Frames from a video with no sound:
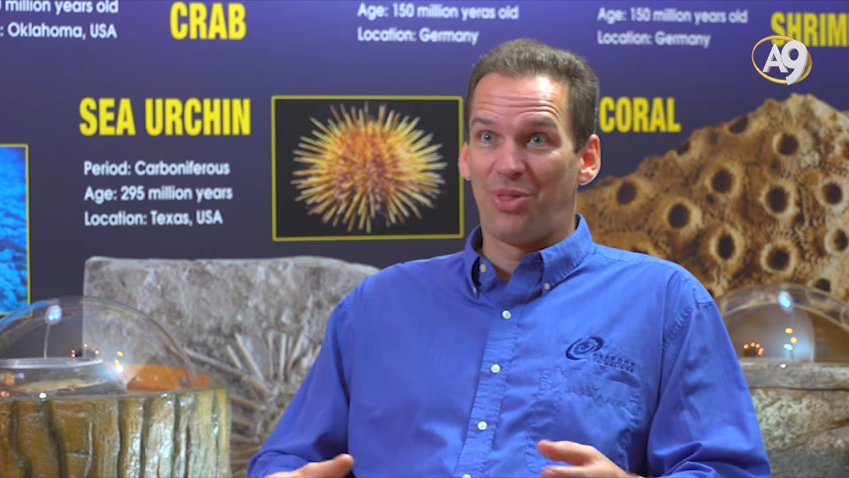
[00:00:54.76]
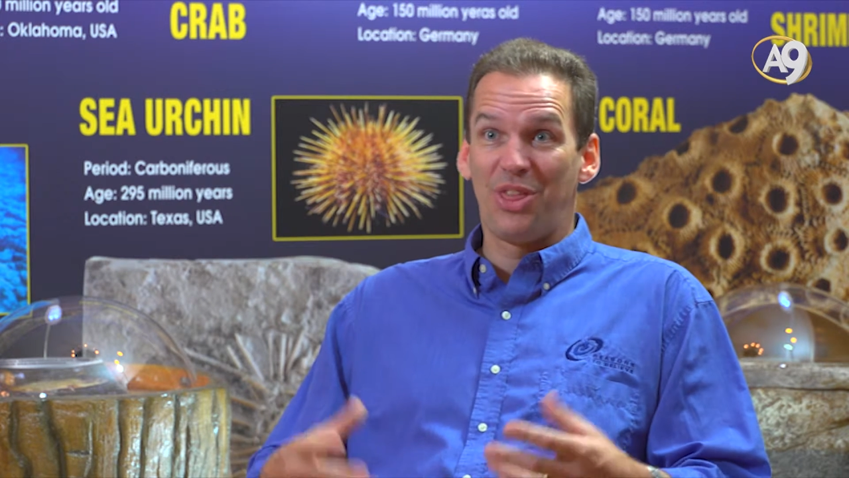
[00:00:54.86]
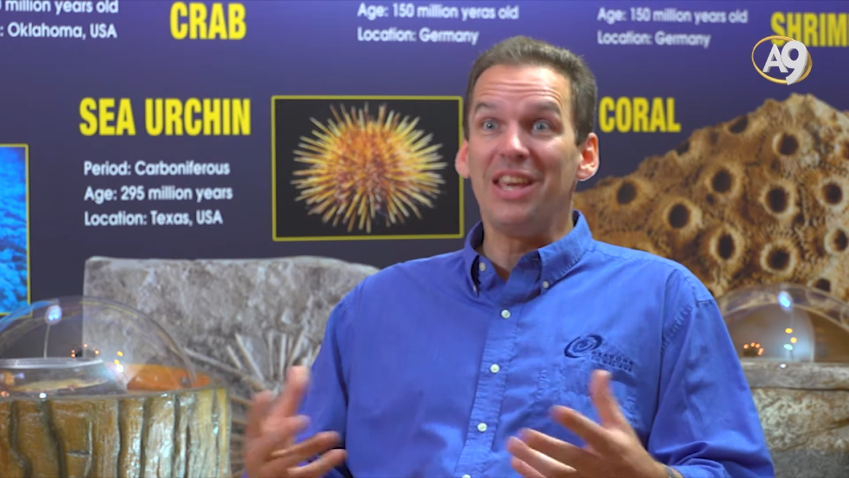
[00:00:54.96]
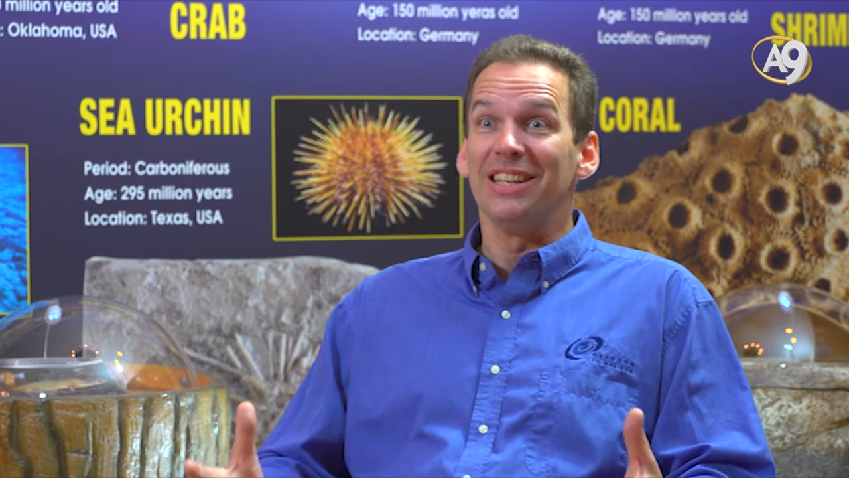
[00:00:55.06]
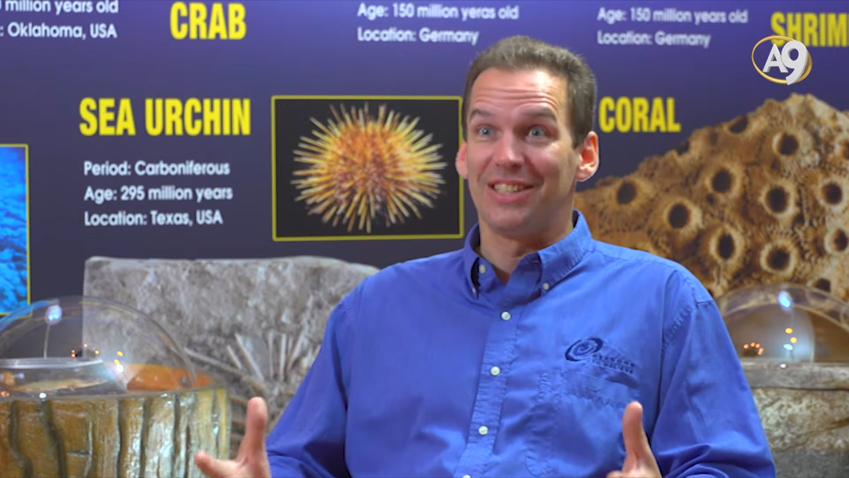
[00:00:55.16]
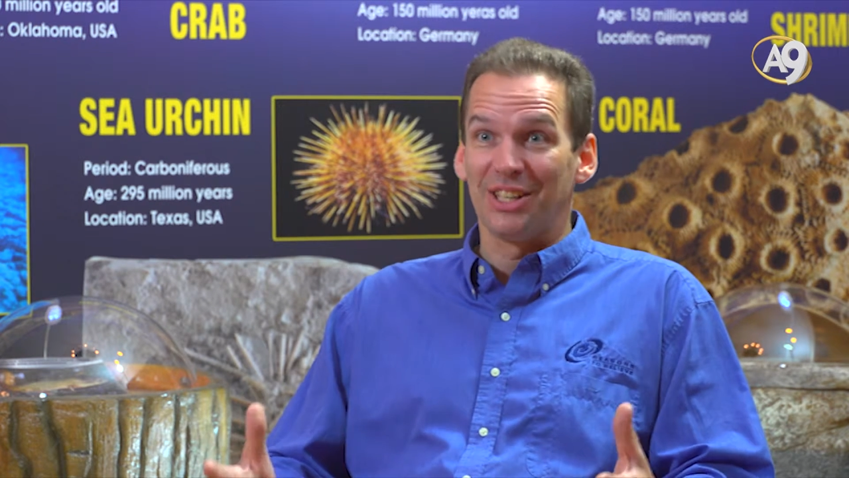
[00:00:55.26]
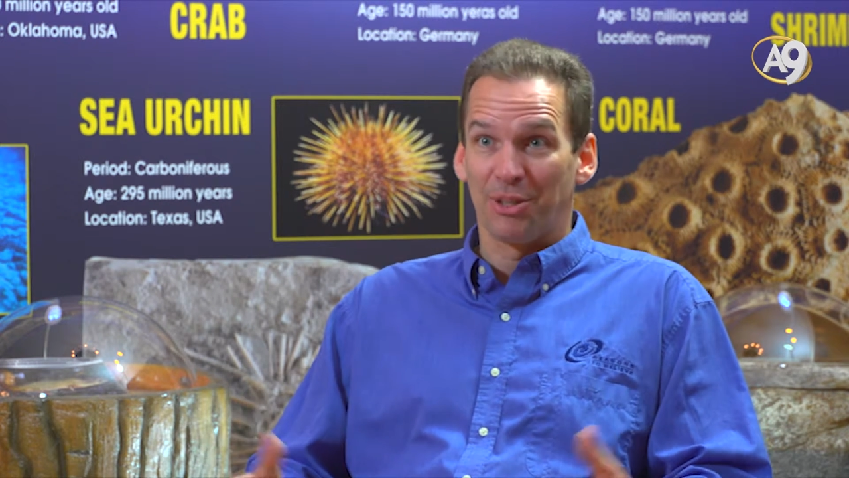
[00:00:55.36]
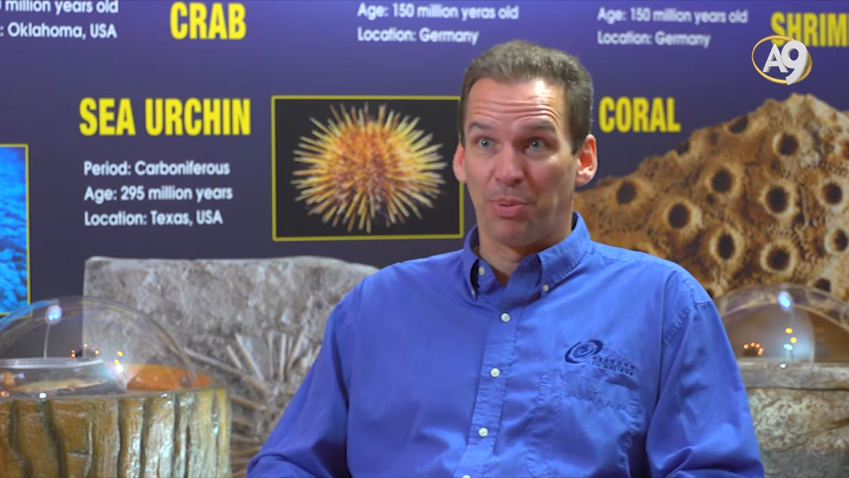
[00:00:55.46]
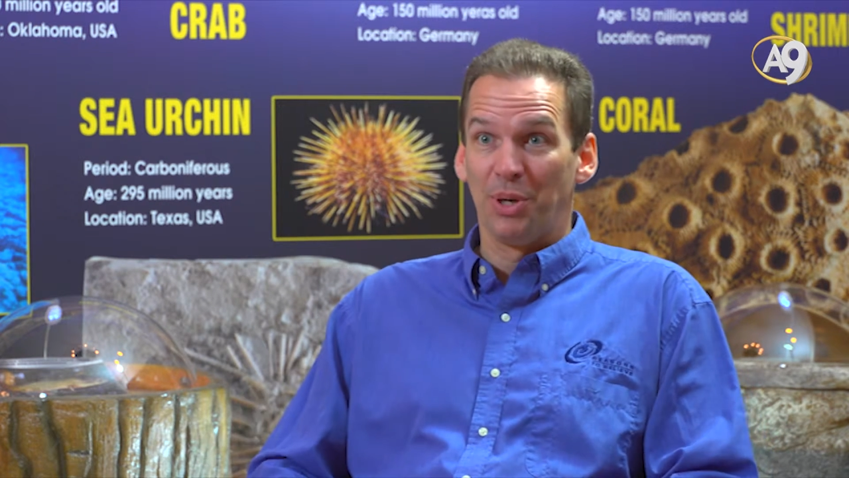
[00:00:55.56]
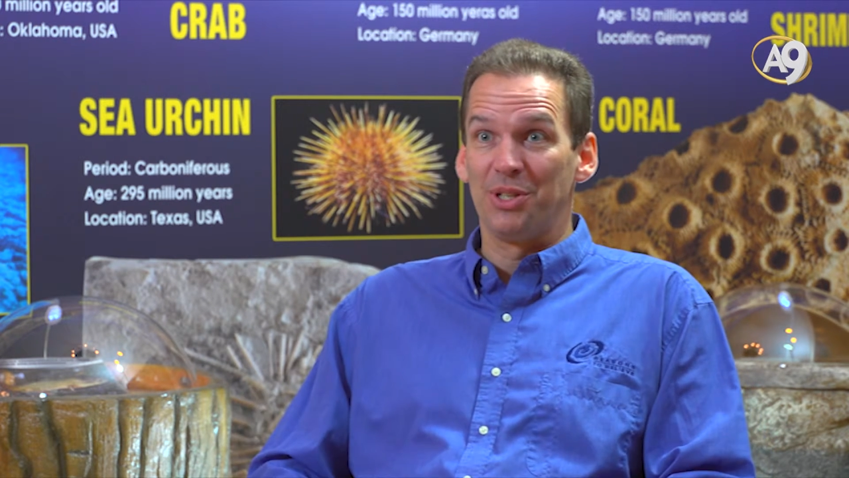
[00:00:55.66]

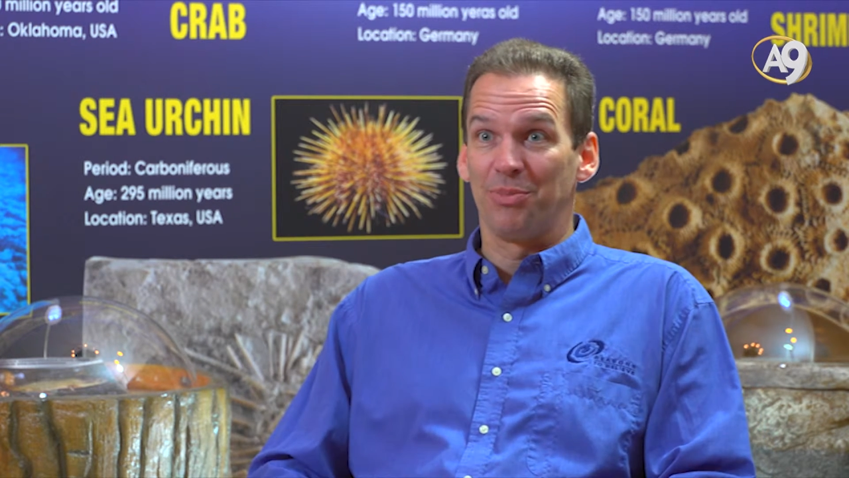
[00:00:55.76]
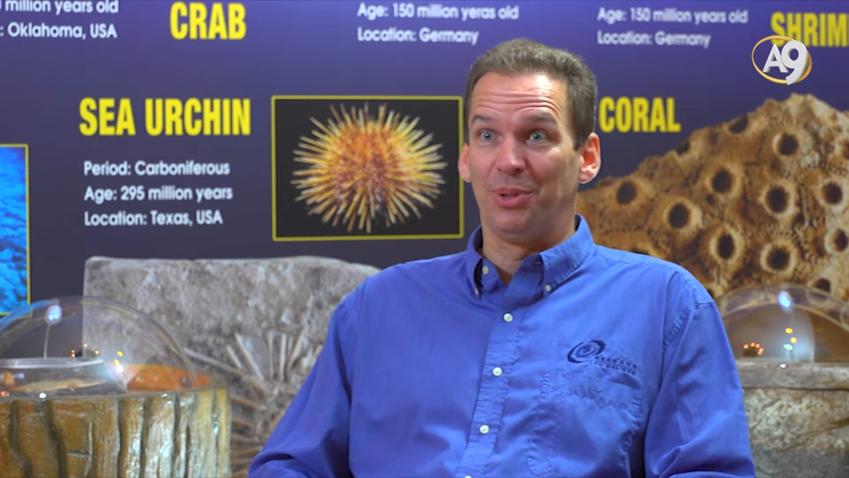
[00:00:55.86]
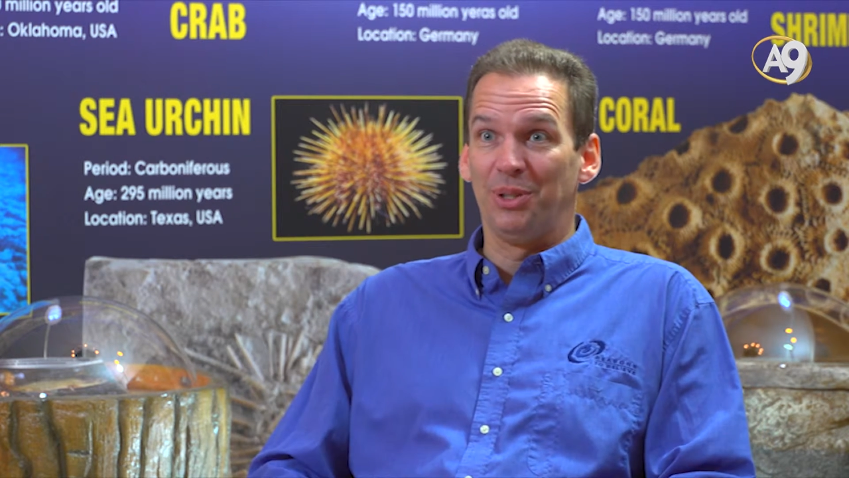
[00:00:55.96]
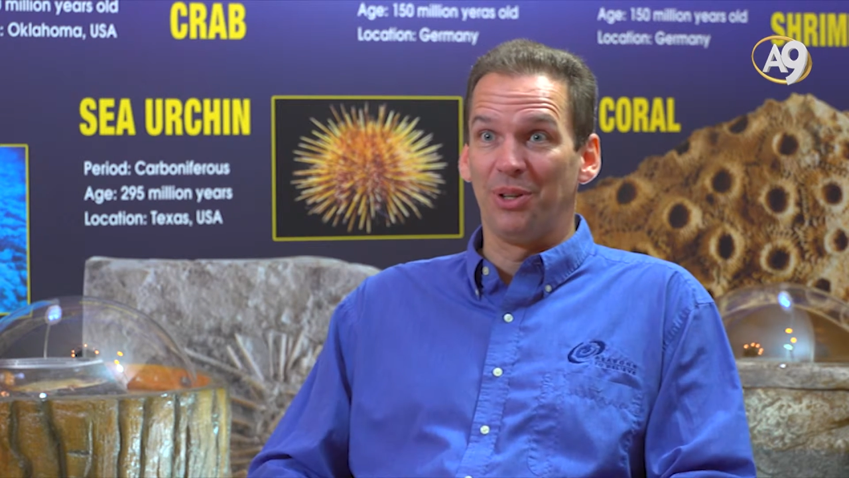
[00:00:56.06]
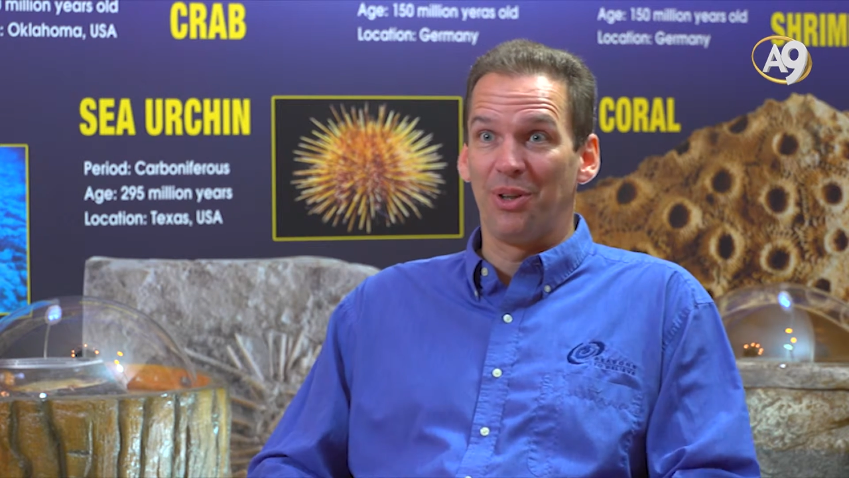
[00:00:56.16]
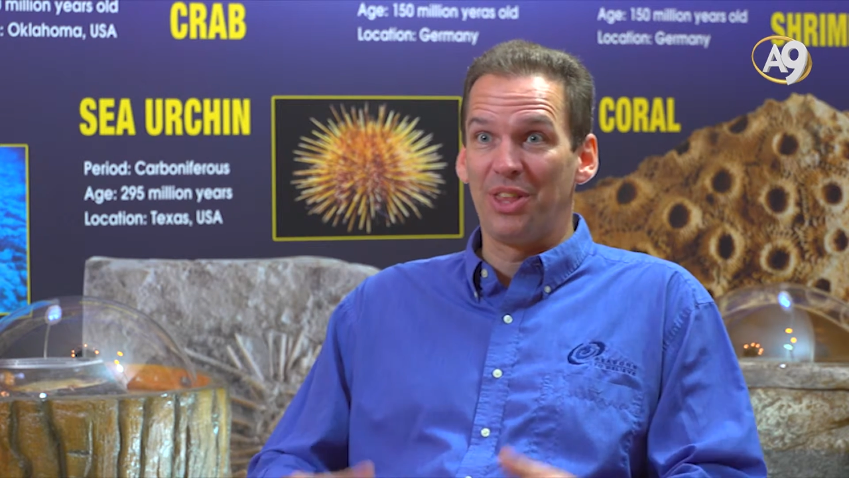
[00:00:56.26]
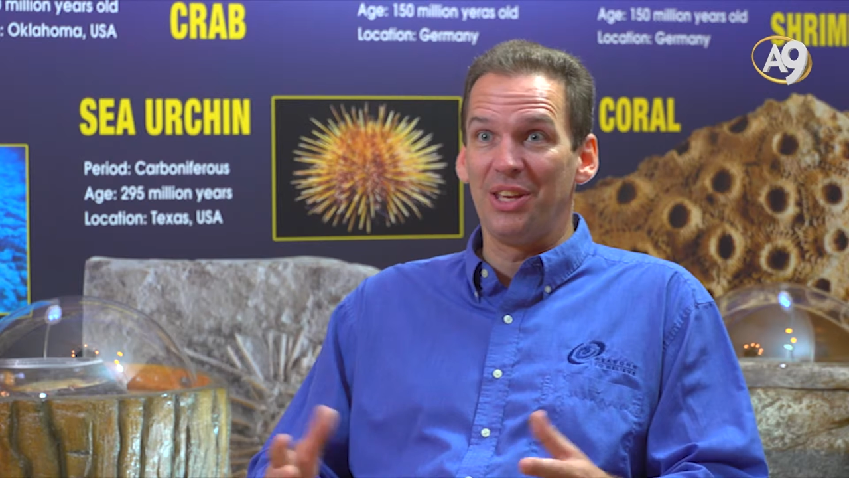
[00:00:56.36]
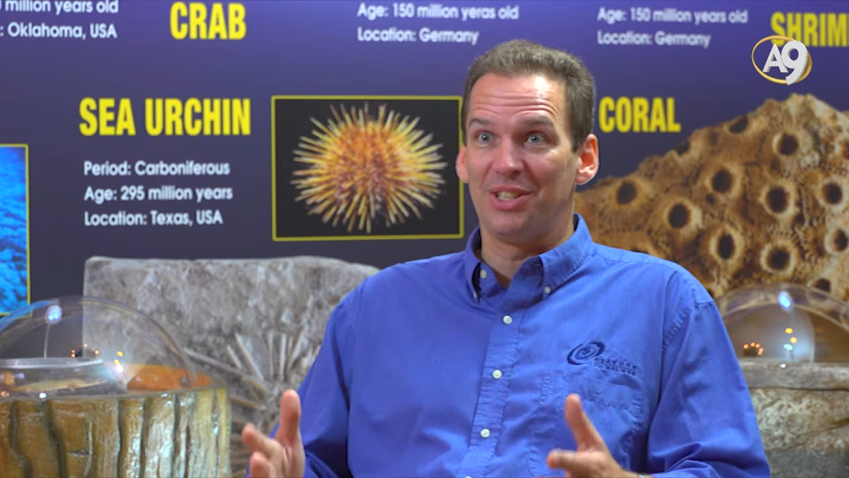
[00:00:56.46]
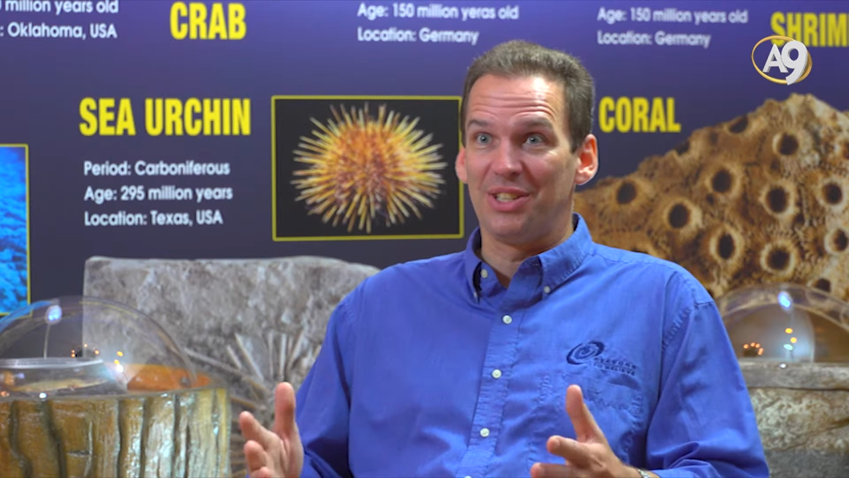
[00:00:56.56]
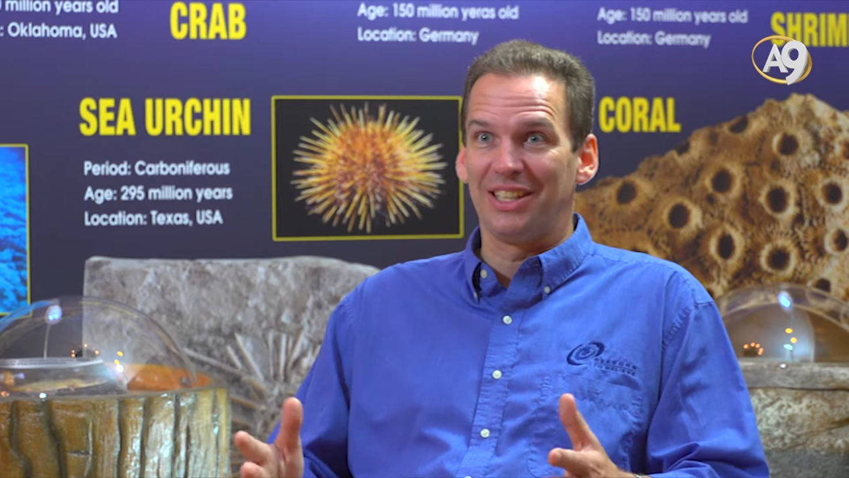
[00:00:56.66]
theistic principle or
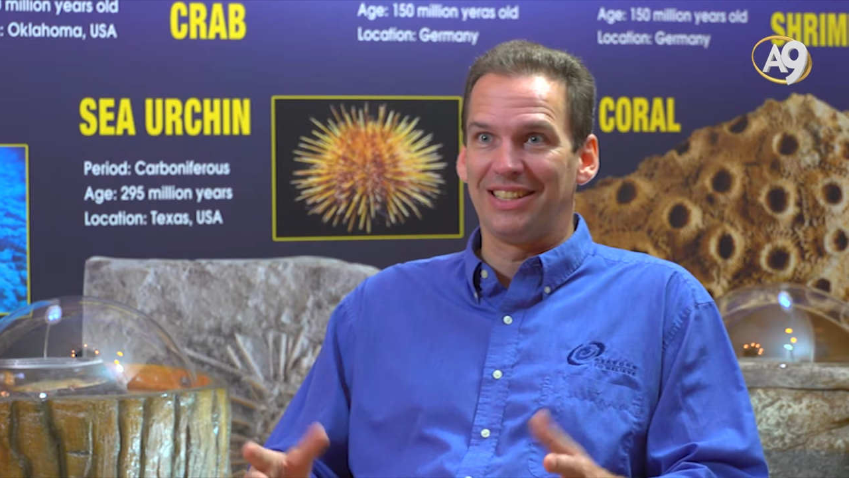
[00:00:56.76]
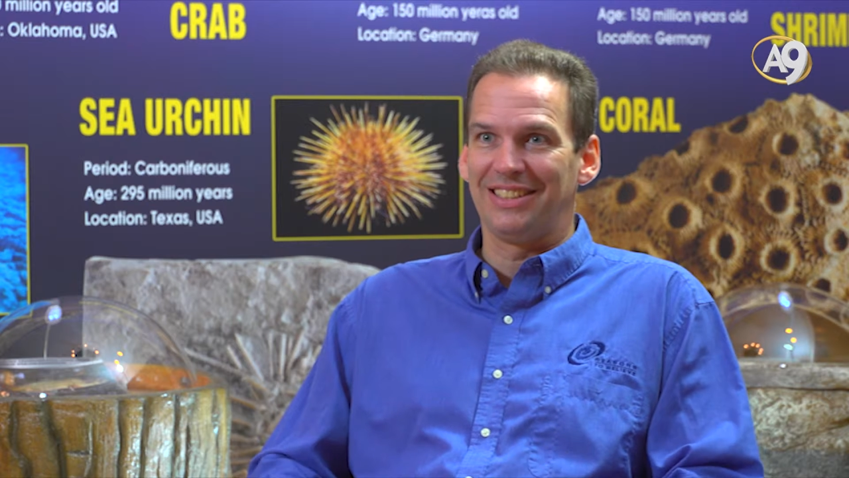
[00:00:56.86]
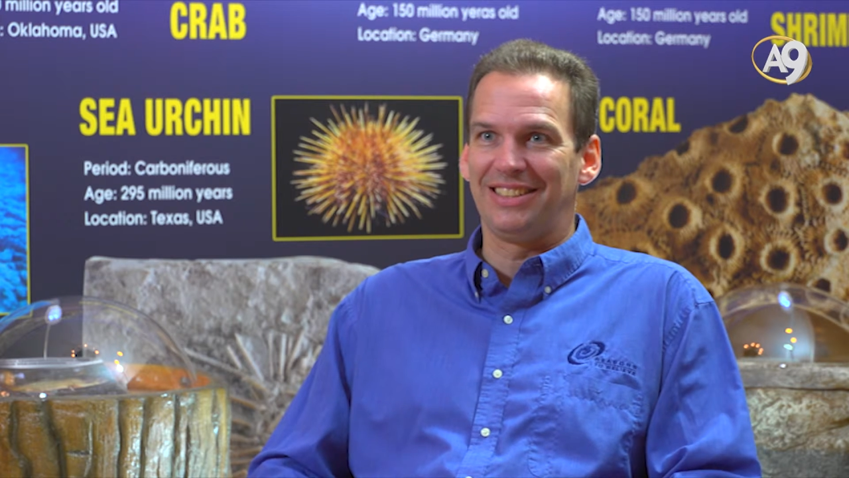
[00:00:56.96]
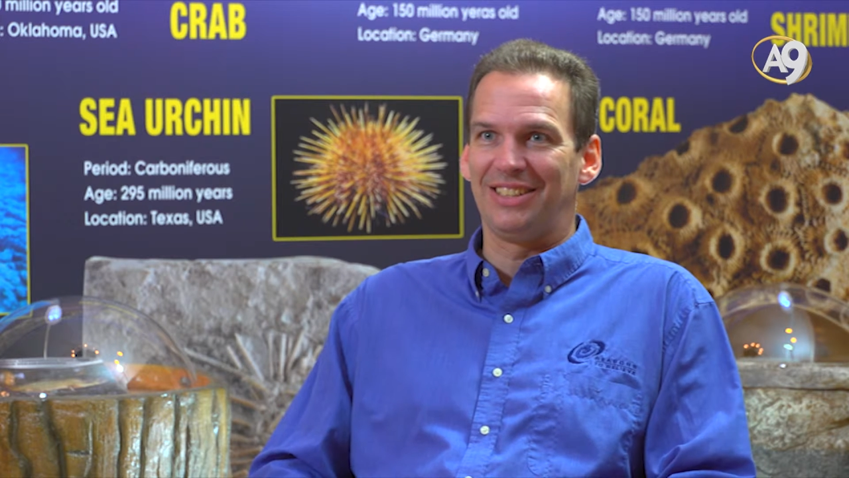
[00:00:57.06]
theistic